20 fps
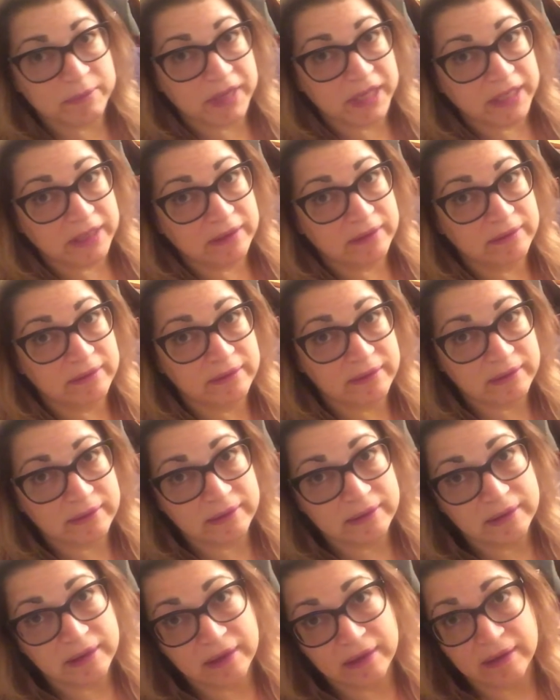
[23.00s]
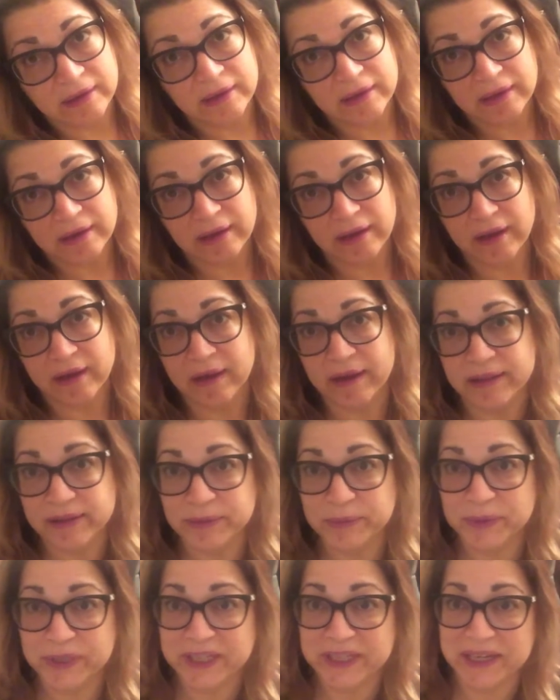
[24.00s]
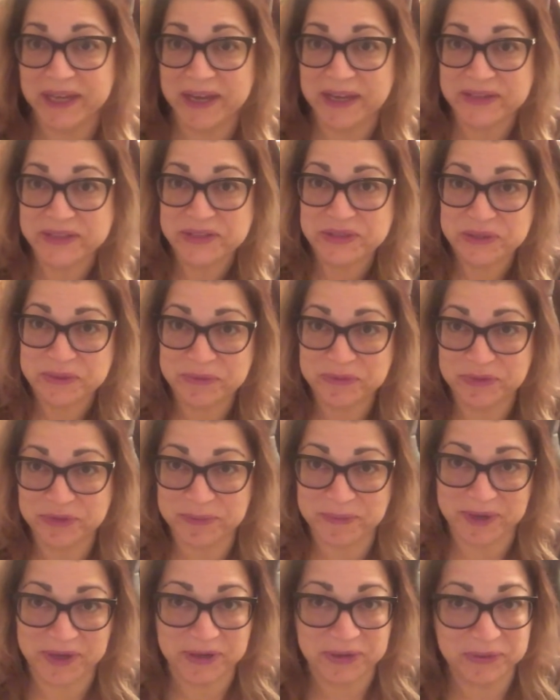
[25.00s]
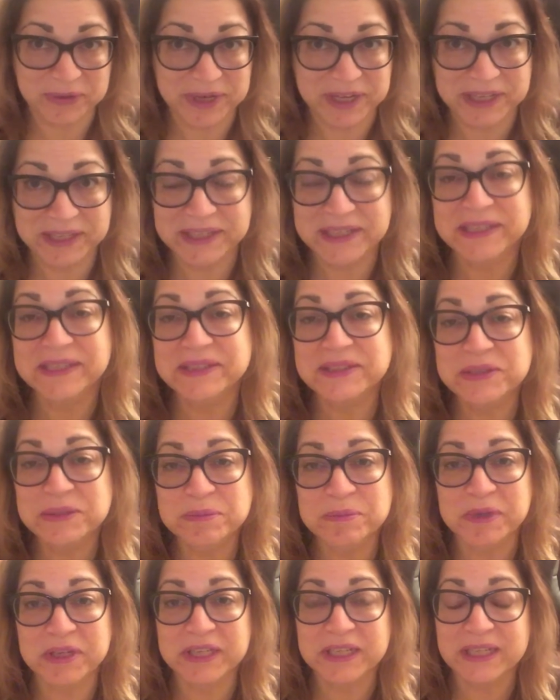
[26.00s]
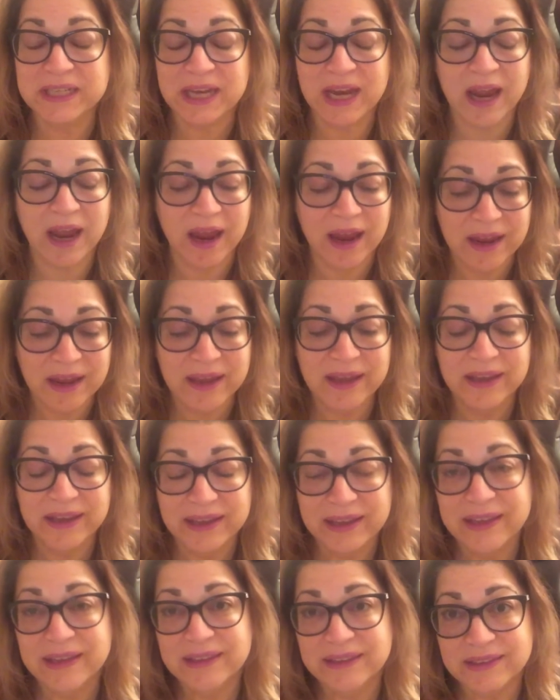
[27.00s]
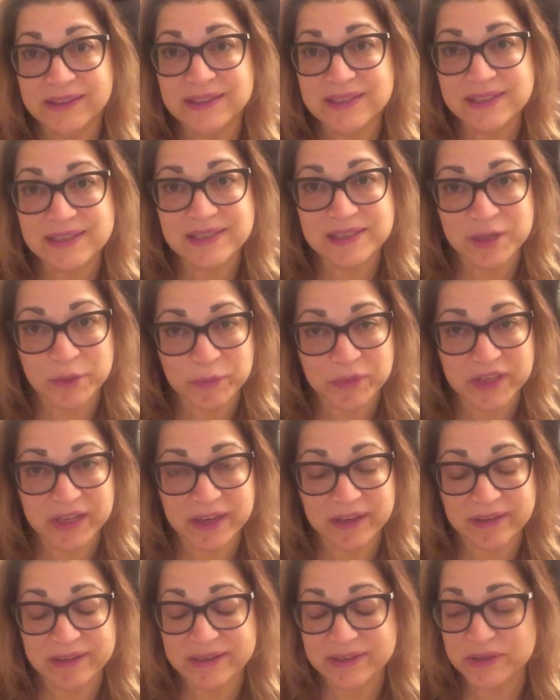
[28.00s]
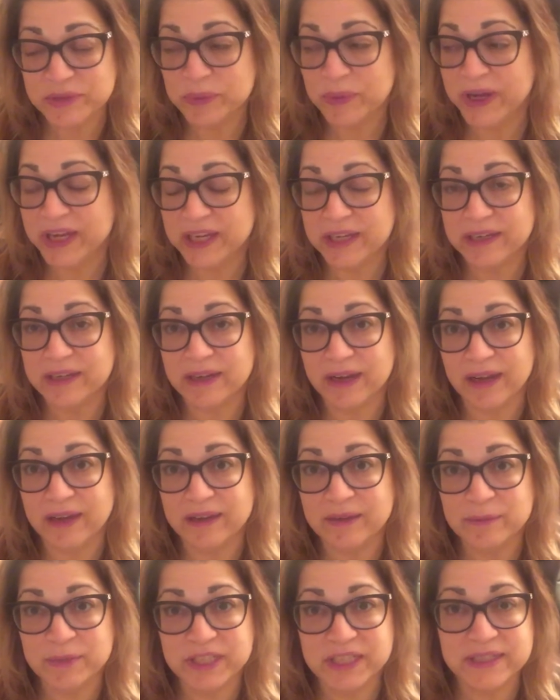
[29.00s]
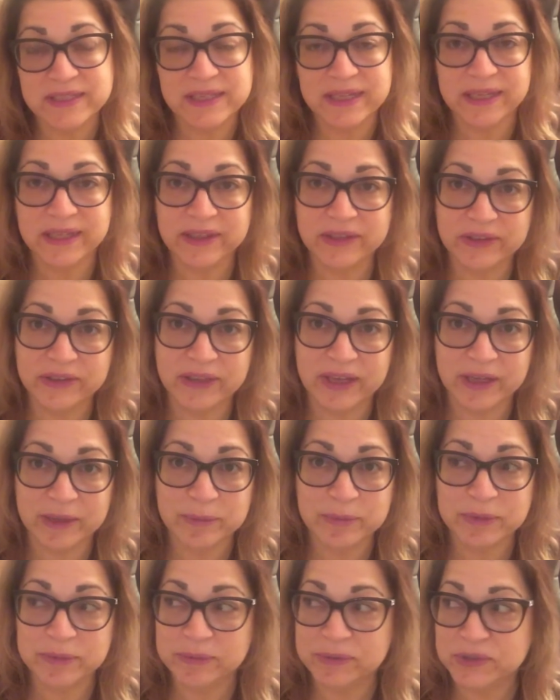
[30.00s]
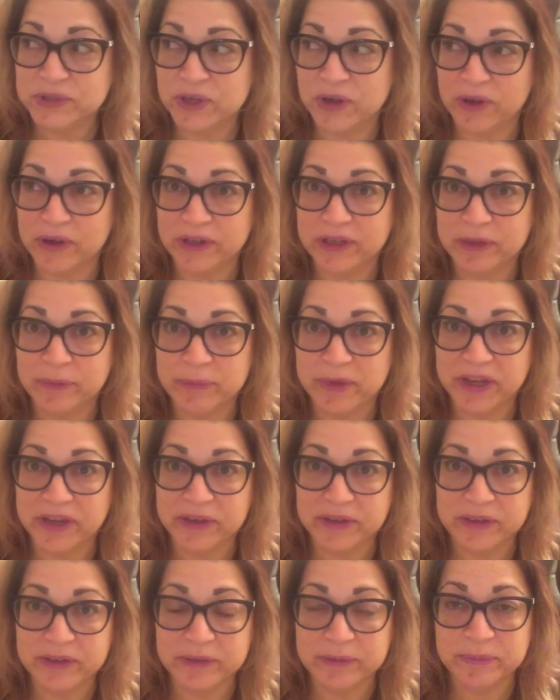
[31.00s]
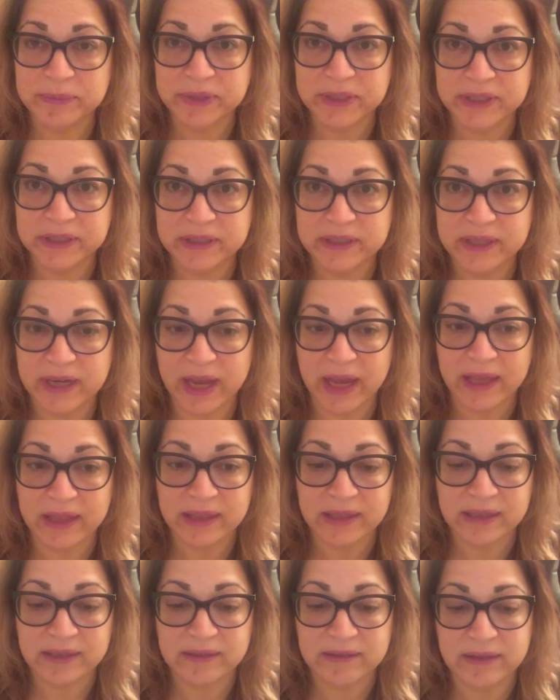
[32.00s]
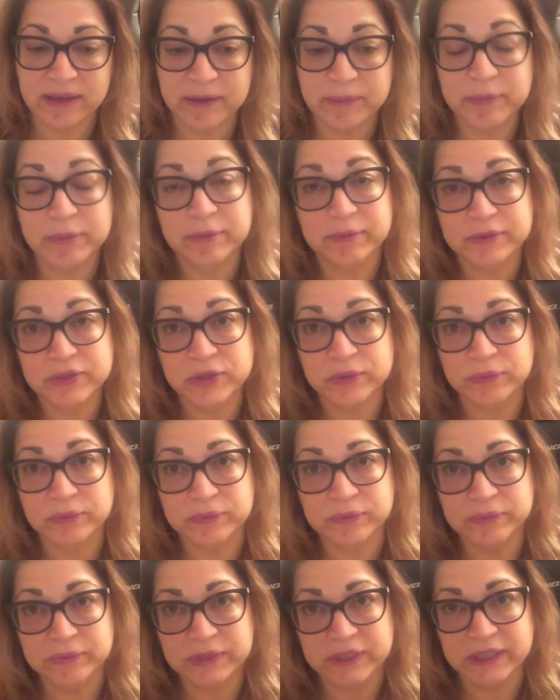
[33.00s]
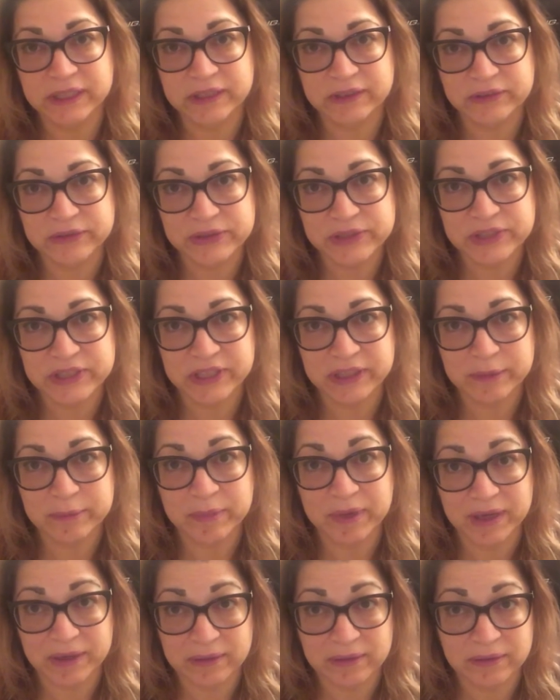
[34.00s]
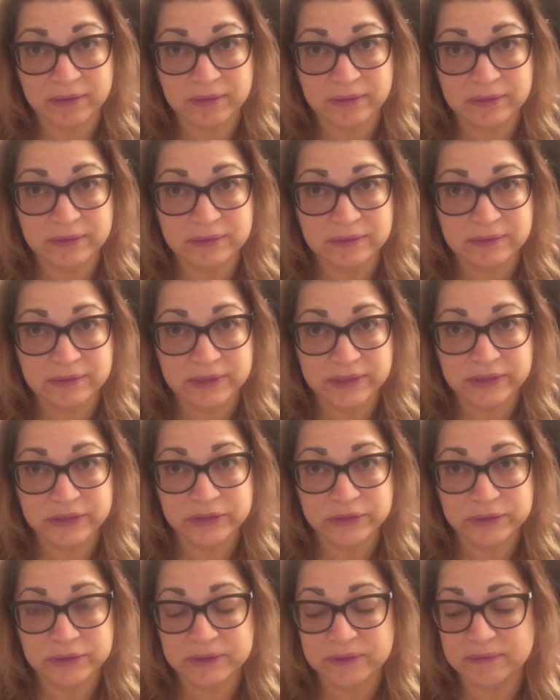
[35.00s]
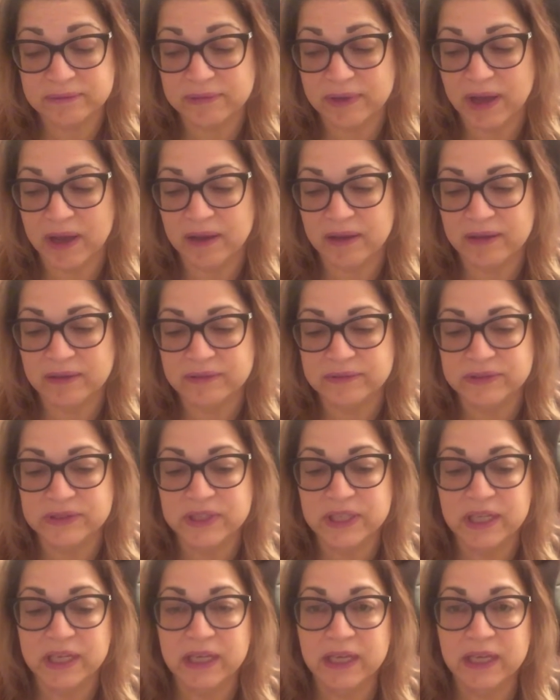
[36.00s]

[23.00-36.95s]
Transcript: making a Halloween costume for my grandniece, but this is something I need to weigh in on because I hear a lot of people talking about it, but I think a lot of people don't really understand the medical issues involved.